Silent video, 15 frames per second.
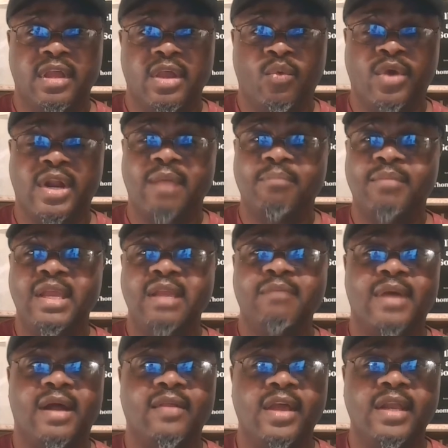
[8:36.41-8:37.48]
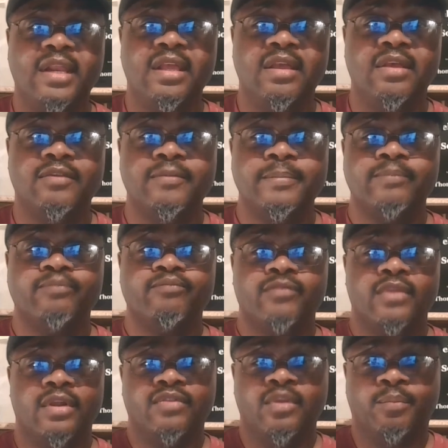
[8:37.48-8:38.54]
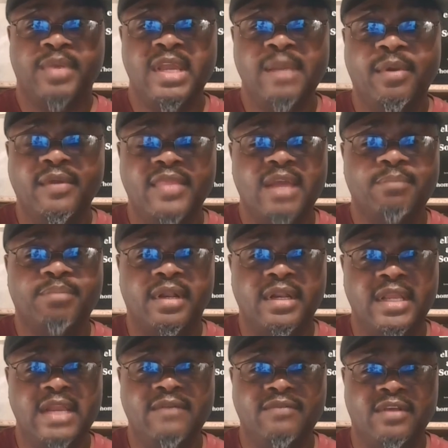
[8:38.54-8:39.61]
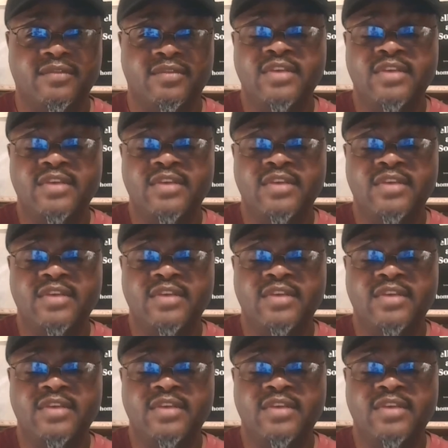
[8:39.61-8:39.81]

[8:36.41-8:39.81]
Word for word: And what I mean by that is the people that believe this,